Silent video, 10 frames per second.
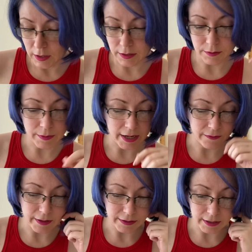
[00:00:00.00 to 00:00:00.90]
And it's
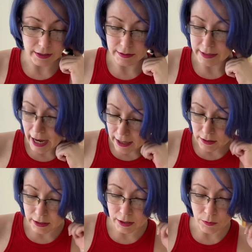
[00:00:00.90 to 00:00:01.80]
manifesting
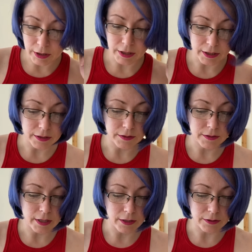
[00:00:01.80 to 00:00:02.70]
exactly what it
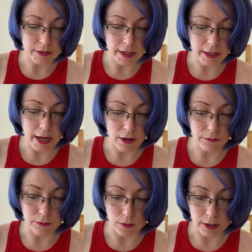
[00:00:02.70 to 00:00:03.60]
is that you're setting out
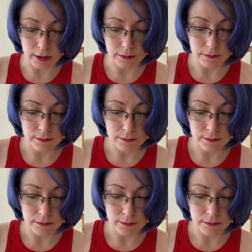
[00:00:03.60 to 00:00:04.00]
for